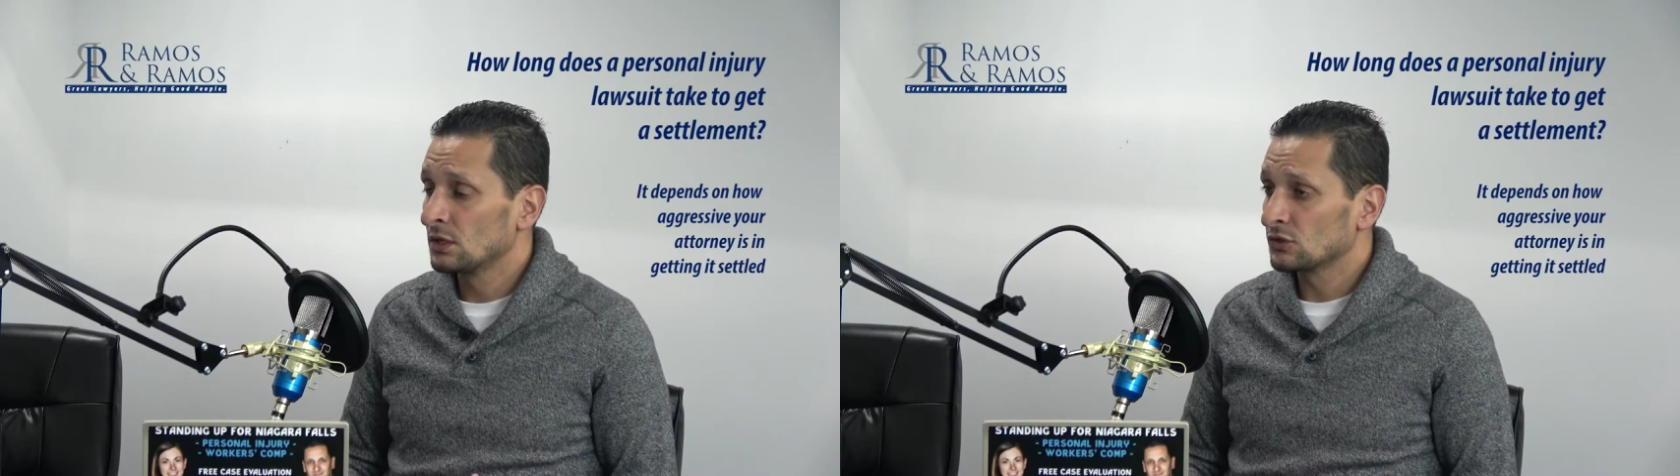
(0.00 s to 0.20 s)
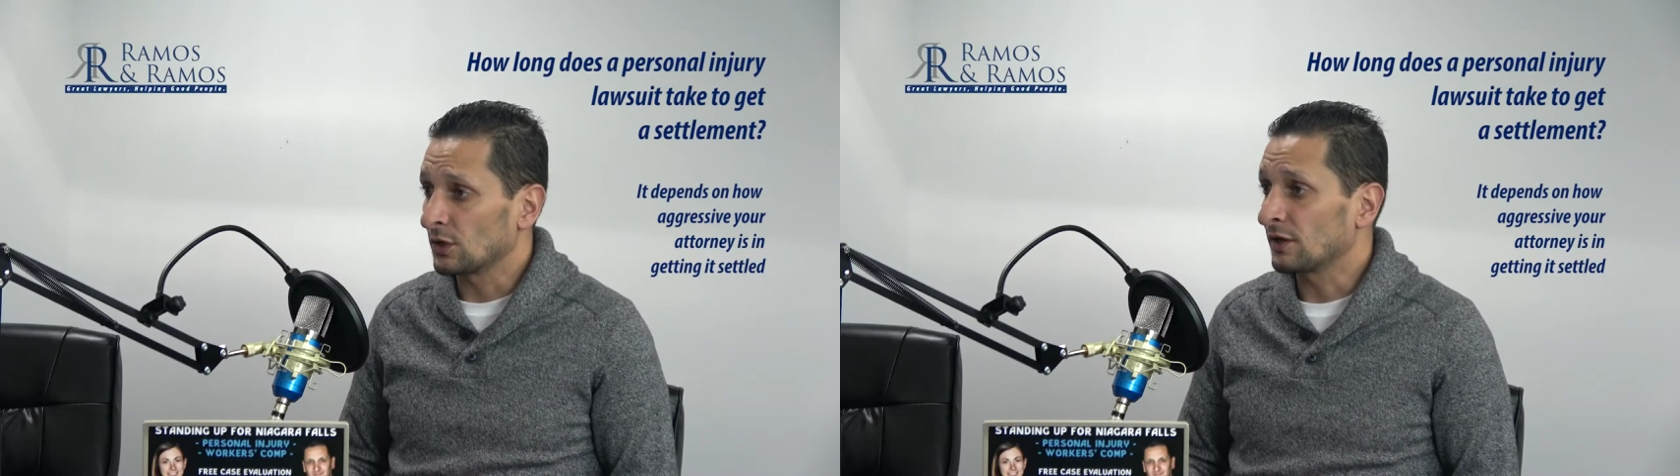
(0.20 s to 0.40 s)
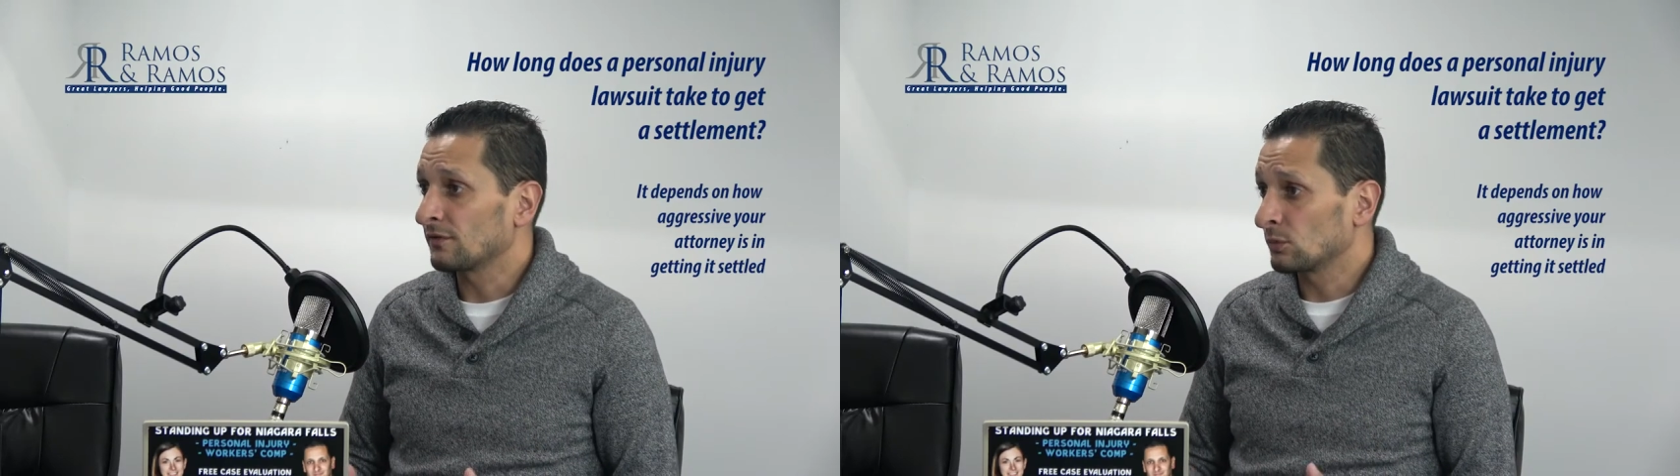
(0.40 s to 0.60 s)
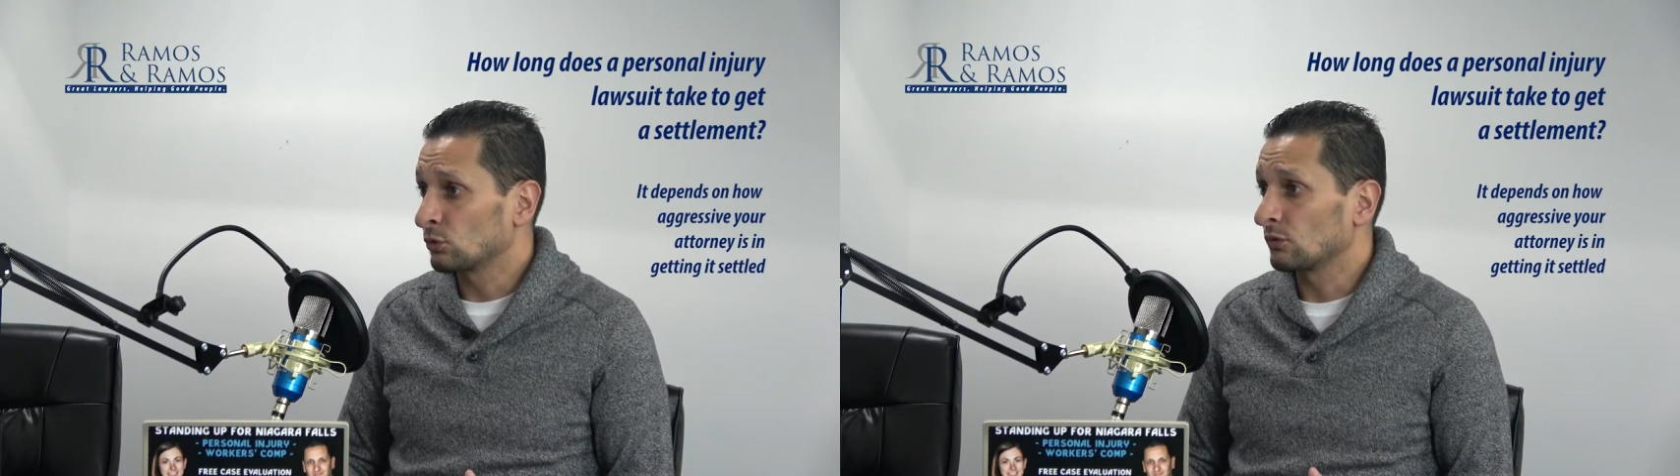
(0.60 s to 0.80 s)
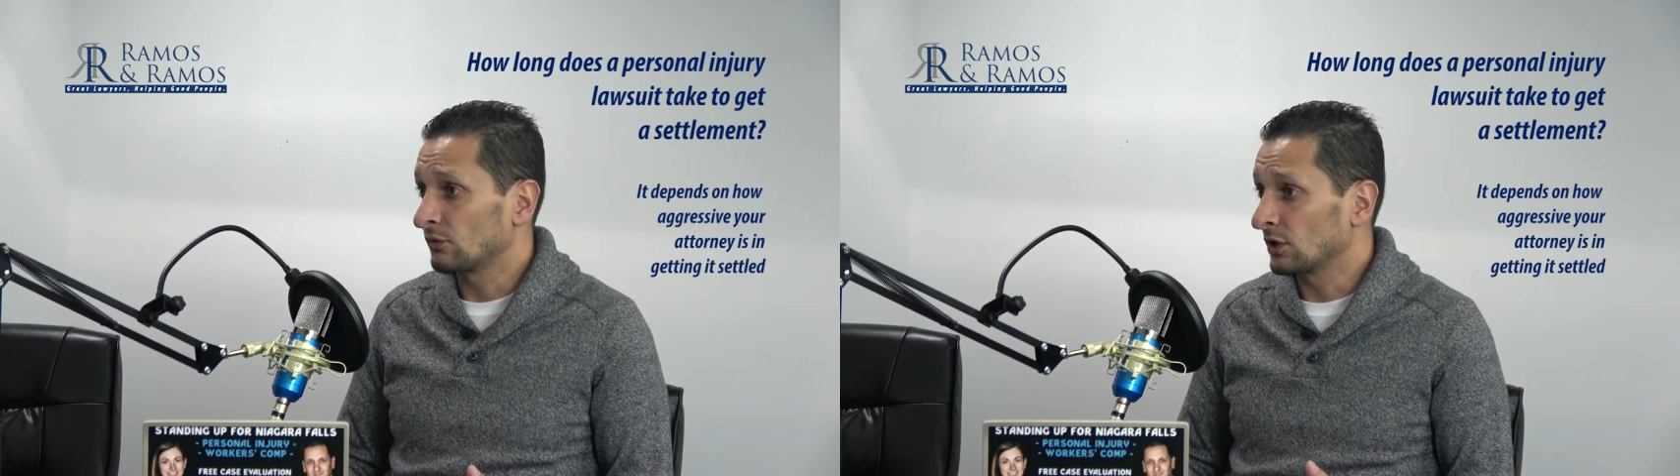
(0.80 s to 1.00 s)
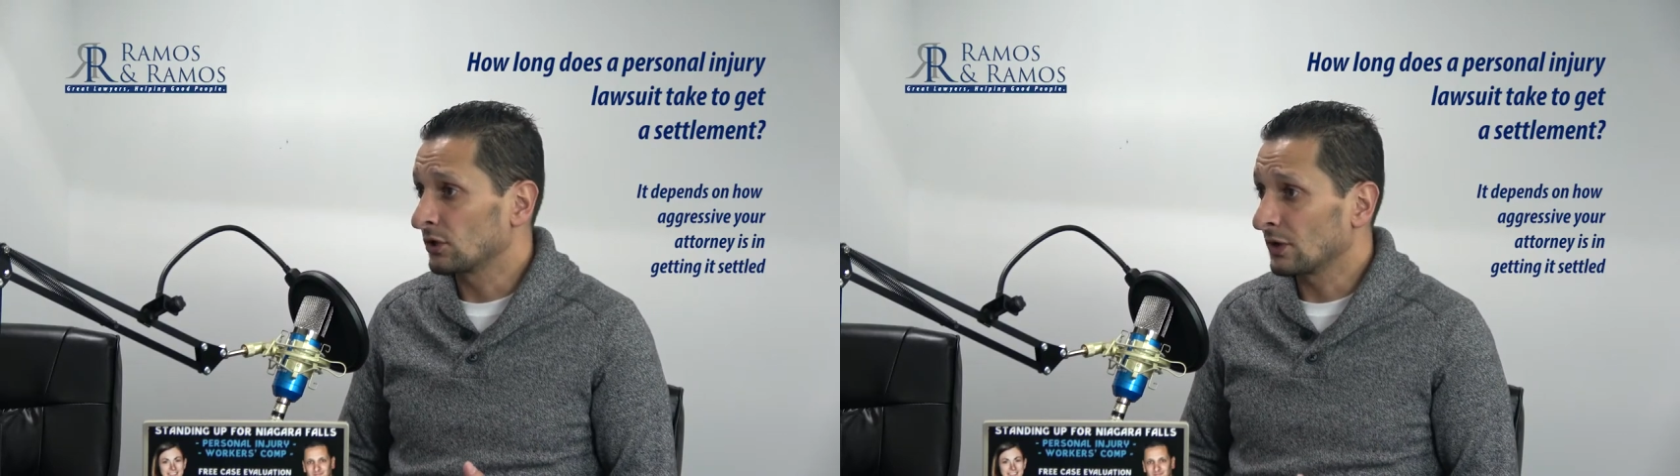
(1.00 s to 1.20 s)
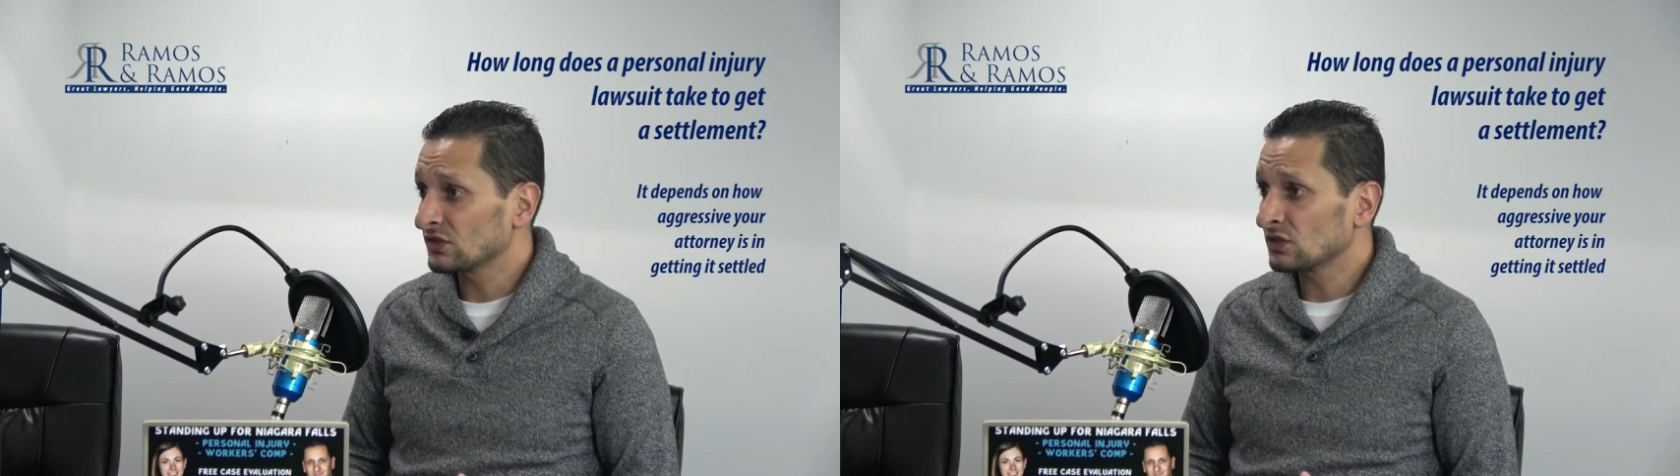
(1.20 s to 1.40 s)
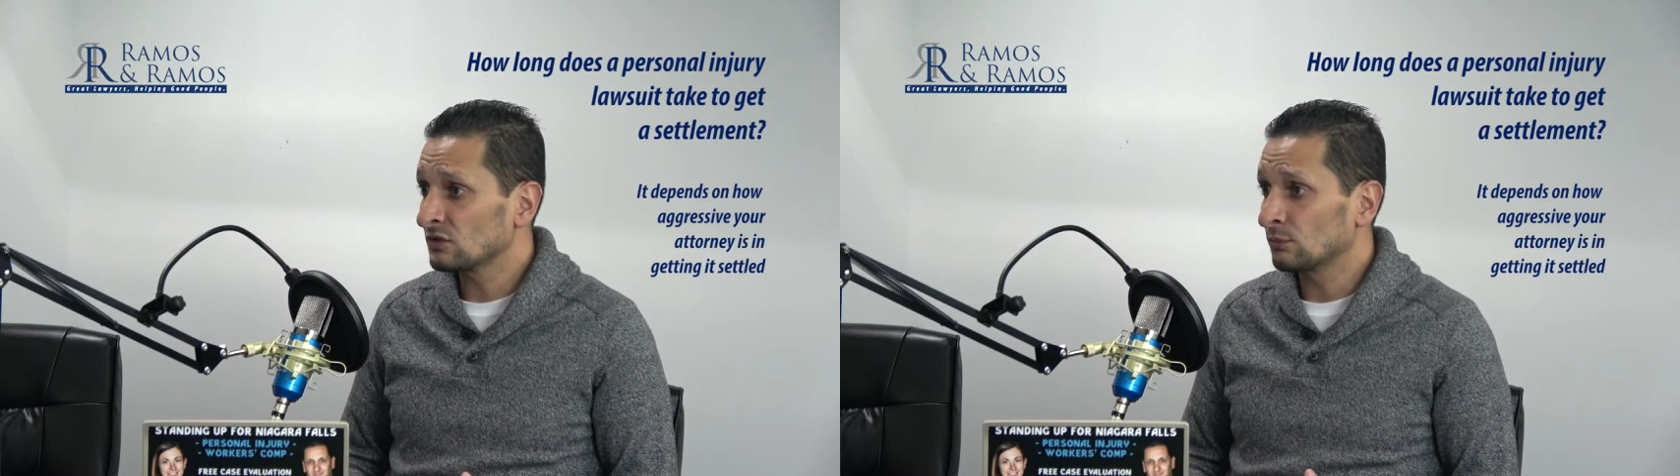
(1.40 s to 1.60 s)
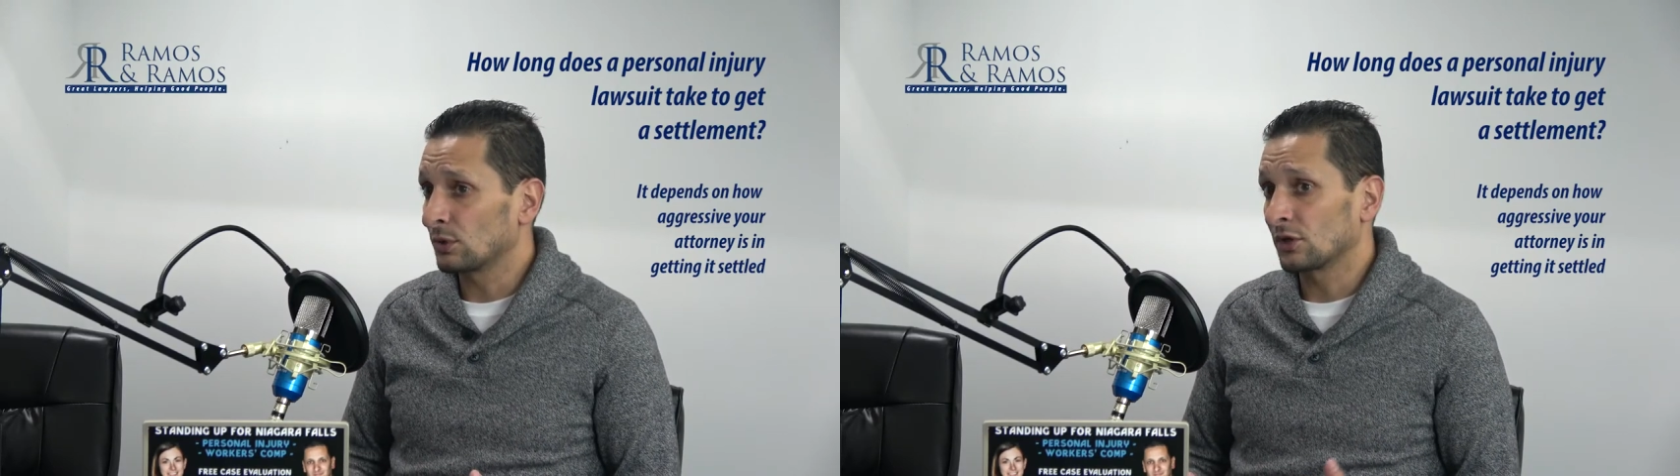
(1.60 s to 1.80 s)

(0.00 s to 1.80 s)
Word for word: So at our firm, we're very aggressive,